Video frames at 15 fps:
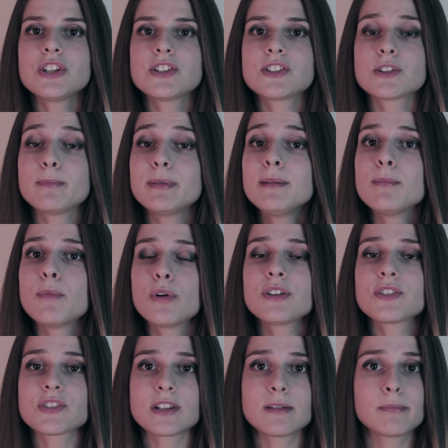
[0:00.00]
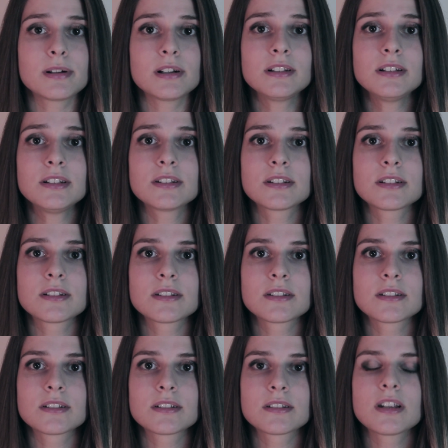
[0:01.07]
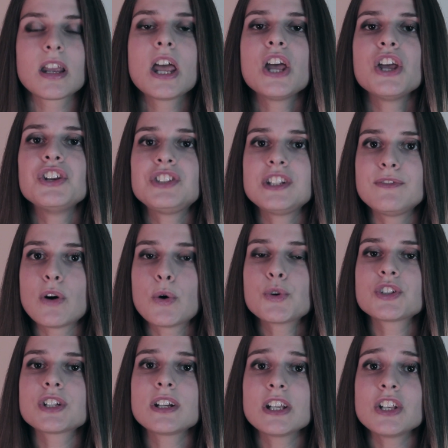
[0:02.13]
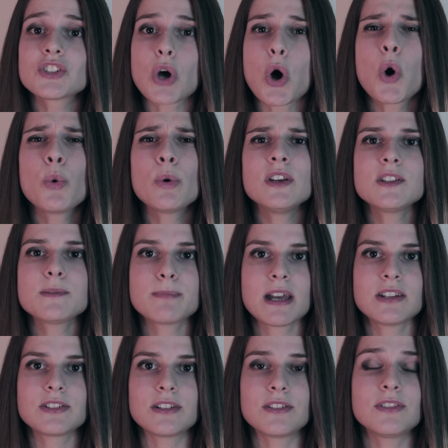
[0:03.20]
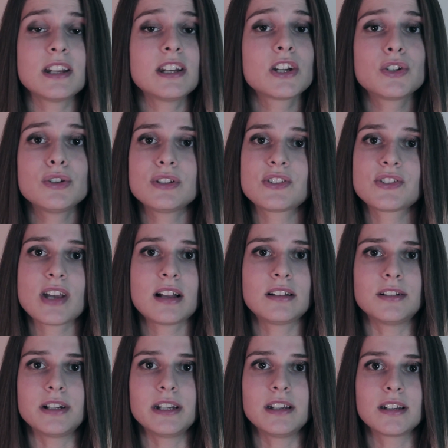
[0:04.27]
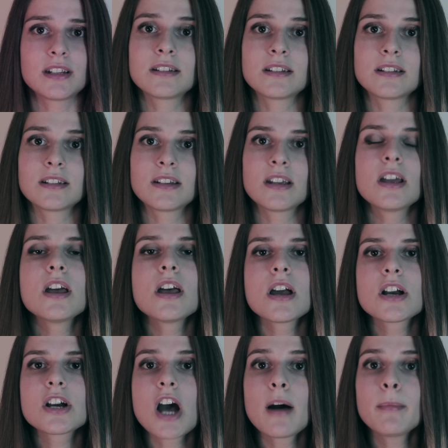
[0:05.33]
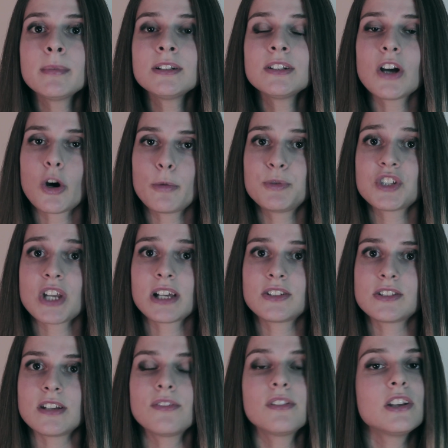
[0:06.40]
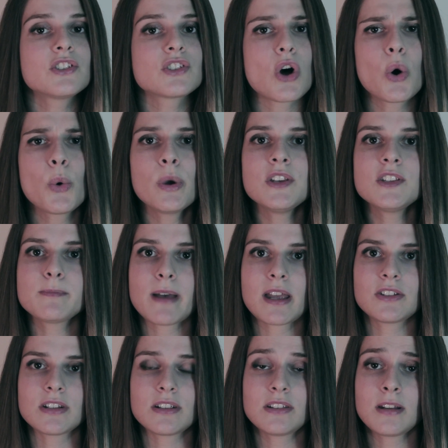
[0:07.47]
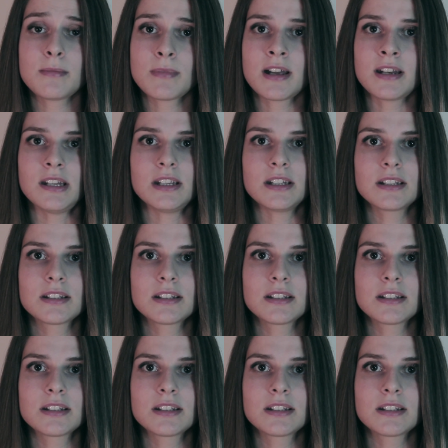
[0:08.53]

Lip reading: To be more simple, devotion is always better than a good salary. Common objective is always better than money.